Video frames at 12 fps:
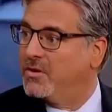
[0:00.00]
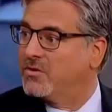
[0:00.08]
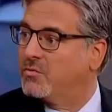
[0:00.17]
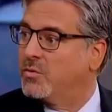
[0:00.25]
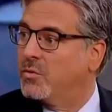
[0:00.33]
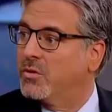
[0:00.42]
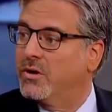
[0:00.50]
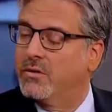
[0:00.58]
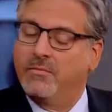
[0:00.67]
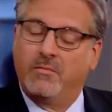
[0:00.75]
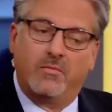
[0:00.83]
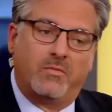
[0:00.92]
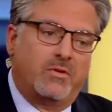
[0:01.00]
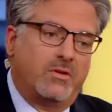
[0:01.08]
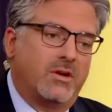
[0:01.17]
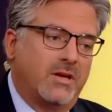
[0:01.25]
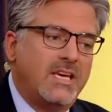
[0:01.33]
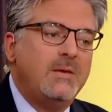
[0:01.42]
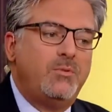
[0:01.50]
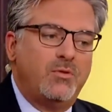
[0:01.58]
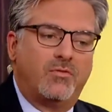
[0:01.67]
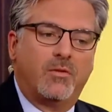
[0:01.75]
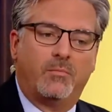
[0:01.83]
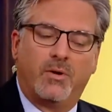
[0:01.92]
you. This is where we're going to keep
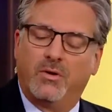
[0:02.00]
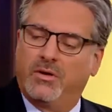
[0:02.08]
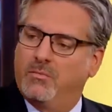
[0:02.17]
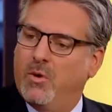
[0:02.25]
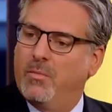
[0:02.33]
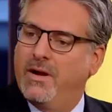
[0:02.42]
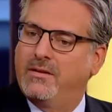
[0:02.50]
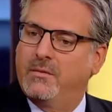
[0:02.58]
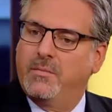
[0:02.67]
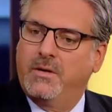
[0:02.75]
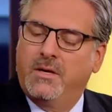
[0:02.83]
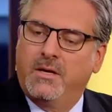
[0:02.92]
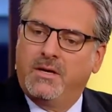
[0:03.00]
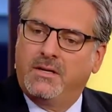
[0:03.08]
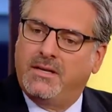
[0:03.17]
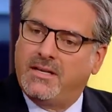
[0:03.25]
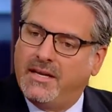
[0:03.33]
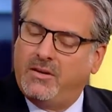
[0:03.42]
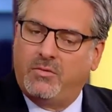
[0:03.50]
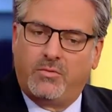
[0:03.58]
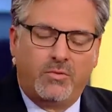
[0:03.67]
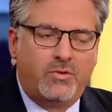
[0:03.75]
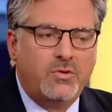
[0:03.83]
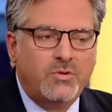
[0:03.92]
you from building momentum to take you
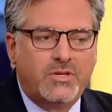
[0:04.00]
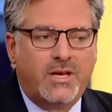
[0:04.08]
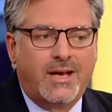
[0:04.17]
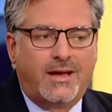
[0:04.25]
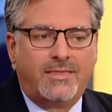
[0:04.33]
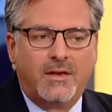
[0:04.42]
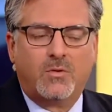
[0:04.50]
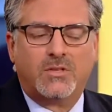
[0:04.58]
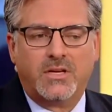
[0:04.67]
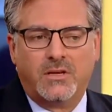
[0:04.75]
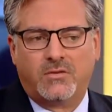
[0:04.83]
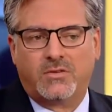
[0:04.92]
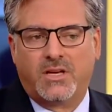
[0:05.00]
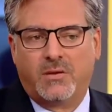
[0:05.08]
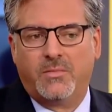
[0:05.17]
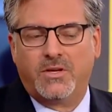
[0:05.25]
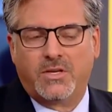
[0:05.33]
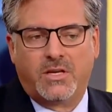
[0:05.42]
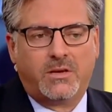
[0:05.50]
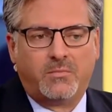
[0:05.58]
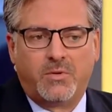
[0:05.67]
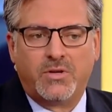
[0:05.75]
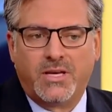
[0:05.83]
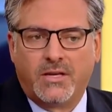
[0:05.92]
through Tuesday. I think what's interesting in Michigan
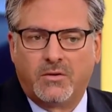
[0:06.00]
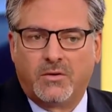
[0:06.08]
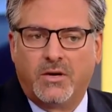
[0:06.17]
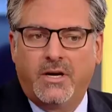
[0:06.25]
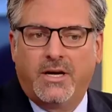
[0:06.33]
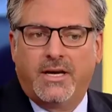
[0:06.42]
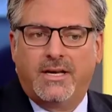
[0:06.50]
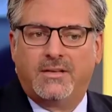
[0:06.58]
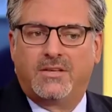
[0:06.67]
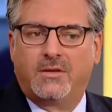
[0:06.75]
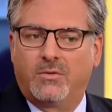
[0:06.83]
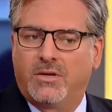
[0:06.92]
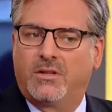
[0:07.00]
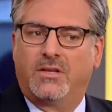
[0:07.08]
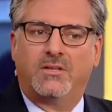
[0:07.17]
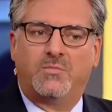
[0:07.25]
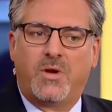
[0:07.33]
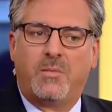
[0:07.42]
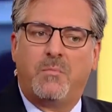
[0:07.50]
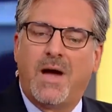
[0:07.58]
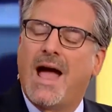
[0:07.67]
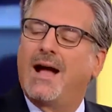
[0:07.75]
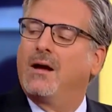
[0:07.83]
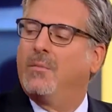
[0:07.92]
in particular is Hillary Clinton's been
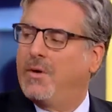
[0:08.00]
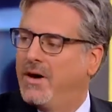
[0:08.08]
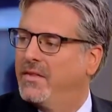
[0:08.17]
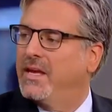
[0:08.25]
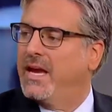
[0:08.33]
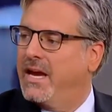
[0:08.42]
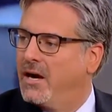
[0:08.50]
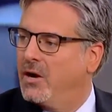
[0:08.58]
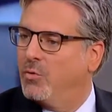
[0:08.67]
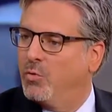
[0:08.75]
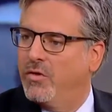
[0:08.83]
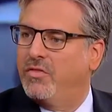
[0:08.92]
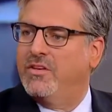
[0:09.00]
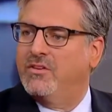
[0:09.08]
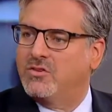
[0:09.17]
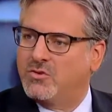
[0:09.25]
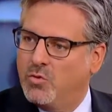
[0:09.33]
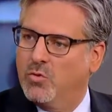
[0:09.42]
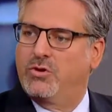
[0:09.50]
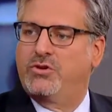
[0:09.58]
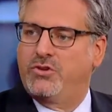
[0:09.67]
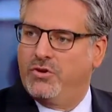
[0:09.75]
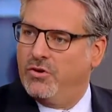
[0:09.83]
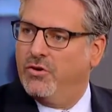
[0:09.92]
back up on the air with these
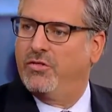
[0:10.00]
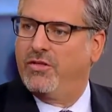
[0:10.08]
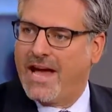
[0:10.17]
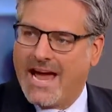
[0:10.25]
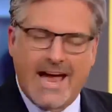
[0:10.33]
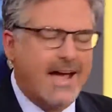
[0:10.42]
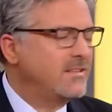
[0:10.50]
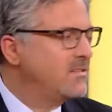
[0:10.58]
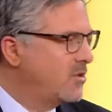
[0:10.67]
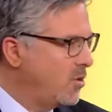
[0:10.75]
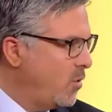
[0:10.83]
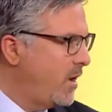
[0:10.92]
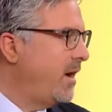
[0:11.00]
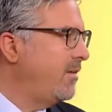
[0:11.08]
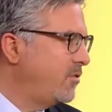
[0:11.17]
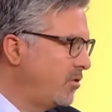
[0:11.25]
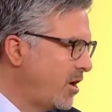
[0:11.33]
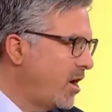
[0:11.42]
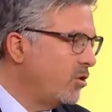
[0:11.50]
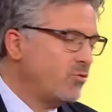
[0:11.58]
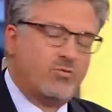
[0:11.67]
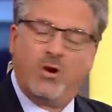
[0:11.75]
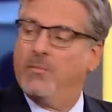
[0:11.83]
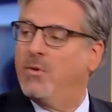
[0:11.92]
scorched earth ads going after
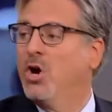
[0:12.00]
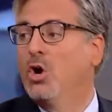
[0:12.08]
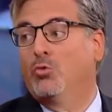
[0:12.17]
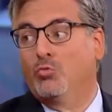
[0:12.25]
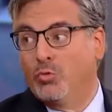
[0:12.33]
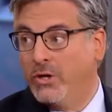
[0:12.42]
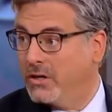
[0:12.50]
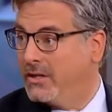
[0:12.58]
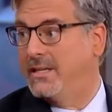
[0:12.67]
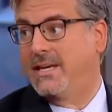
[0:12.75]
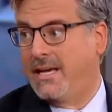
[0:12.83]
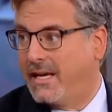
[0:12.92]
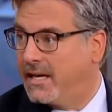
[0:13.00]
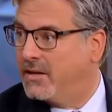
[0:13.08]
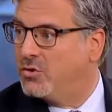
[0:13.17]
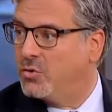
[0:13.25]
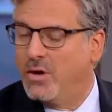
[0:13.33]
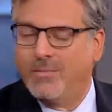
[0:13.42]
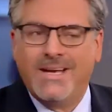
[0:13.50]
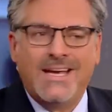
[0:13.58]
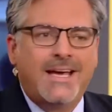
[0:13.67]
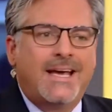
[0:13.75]
Donald Trump, really taking it to him.